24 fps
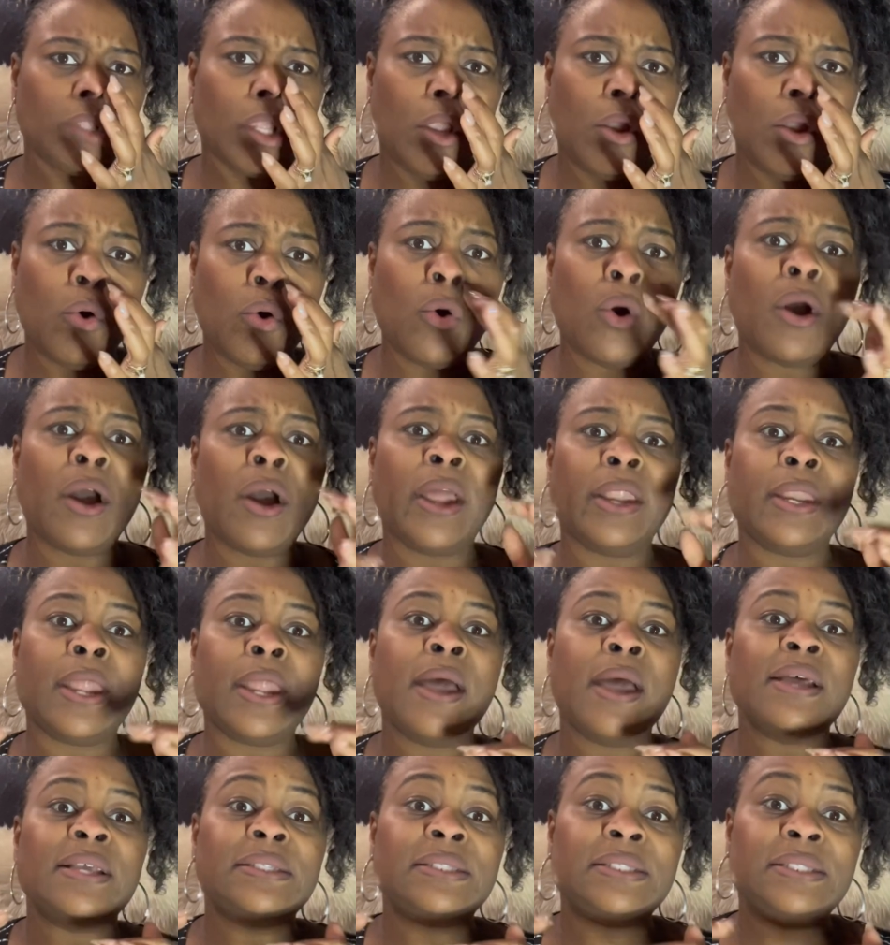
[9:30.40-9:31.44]
on
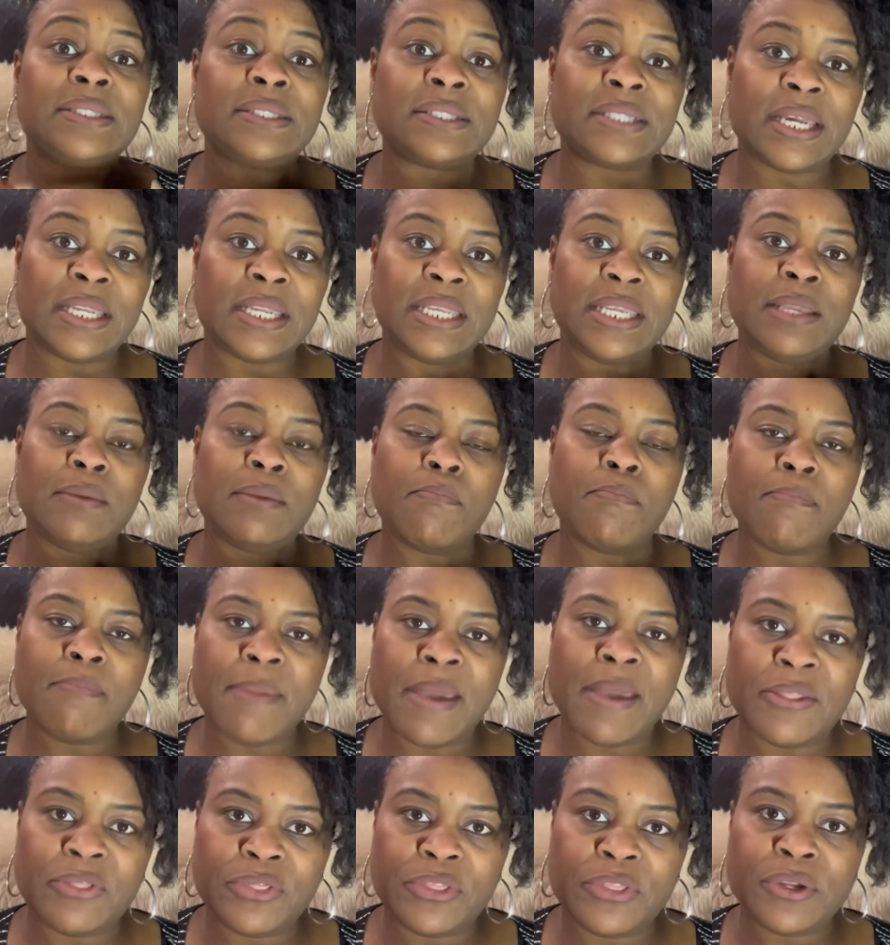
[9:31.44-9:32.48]
study
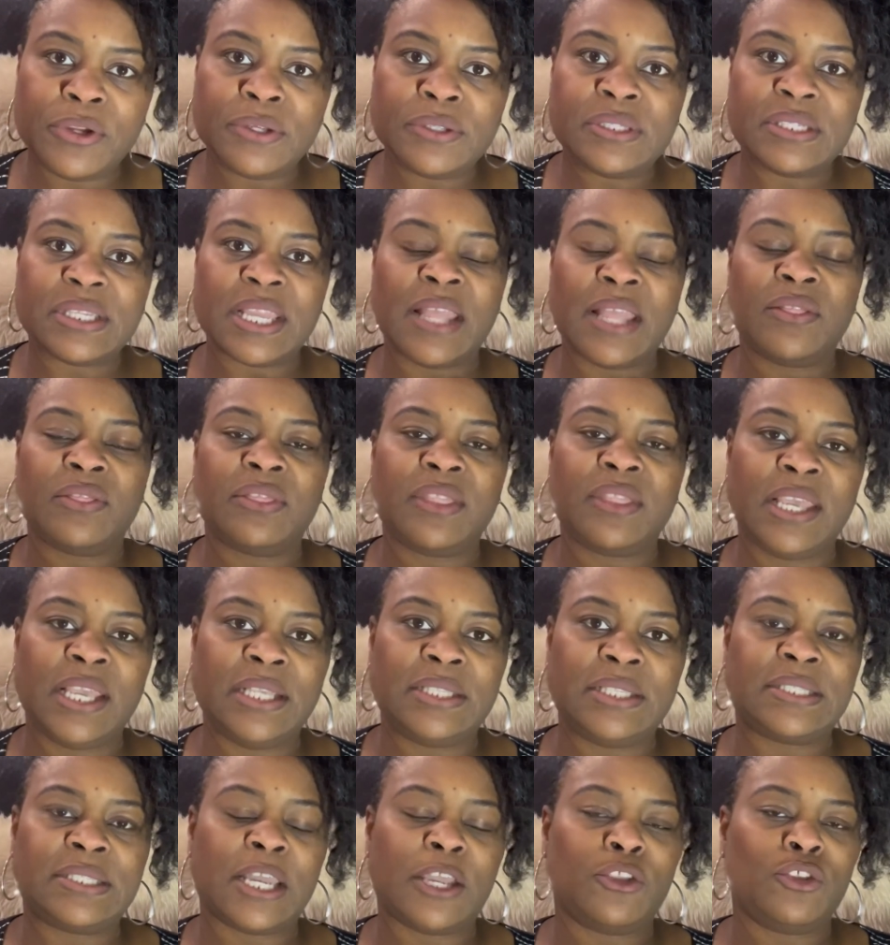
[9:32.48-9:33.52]
methods and
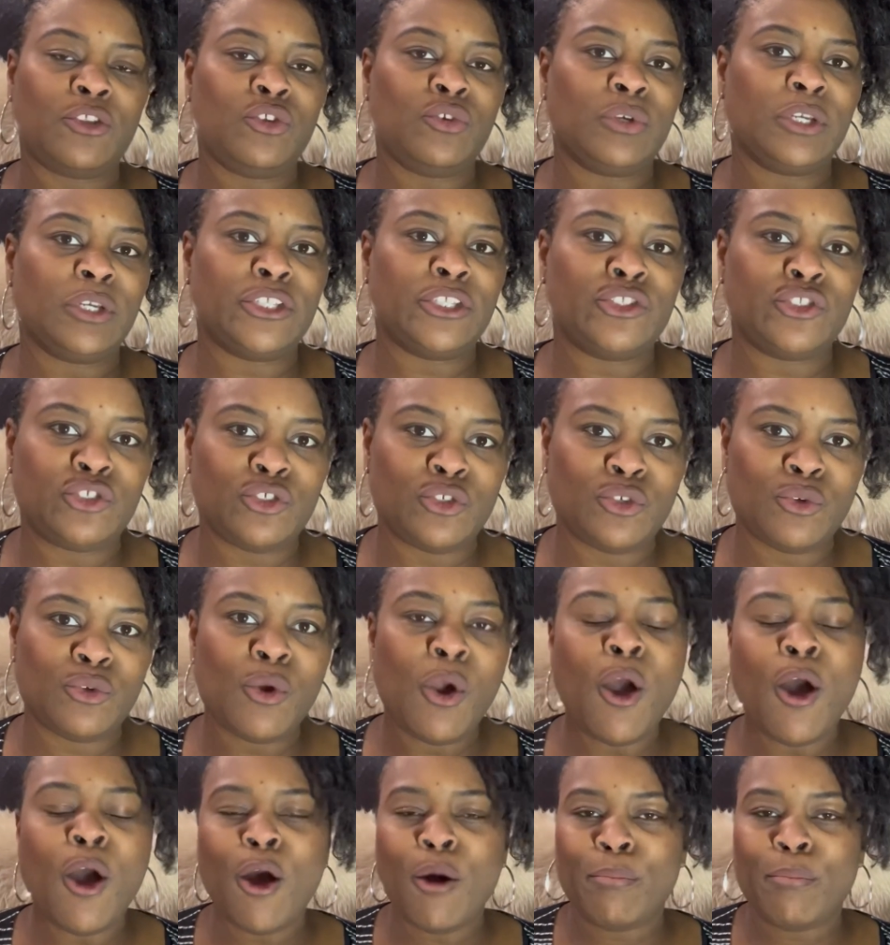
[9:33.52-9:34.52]
things that you can do.